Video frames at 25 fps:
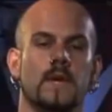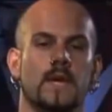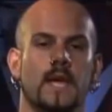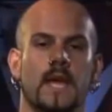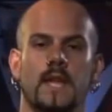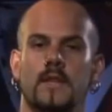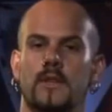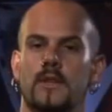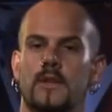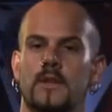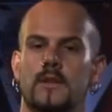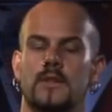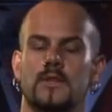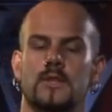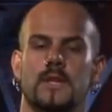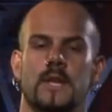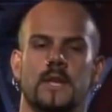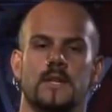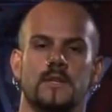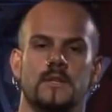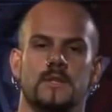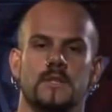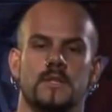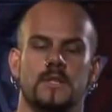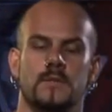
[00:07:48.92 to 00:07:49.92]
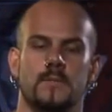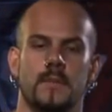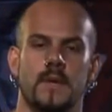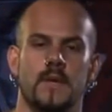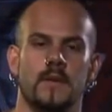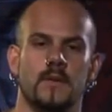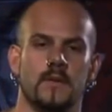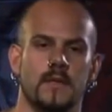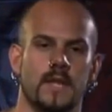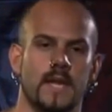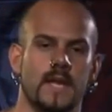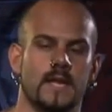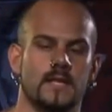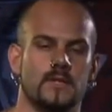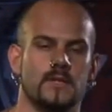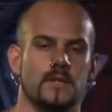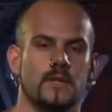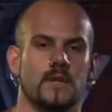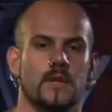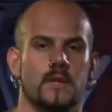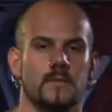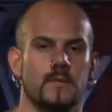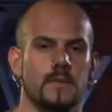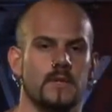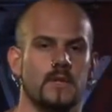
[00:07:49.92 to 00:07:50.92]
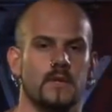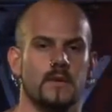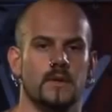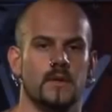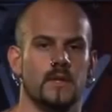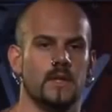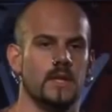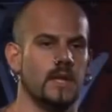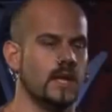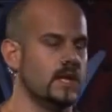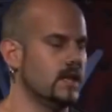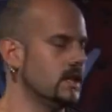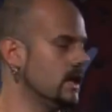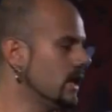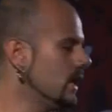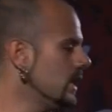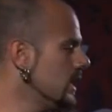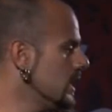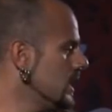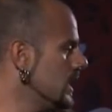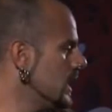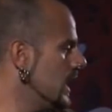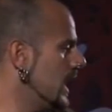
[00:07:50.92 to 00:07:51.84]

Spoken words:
Again, you can change the speed on that as you heard me doing at the end there.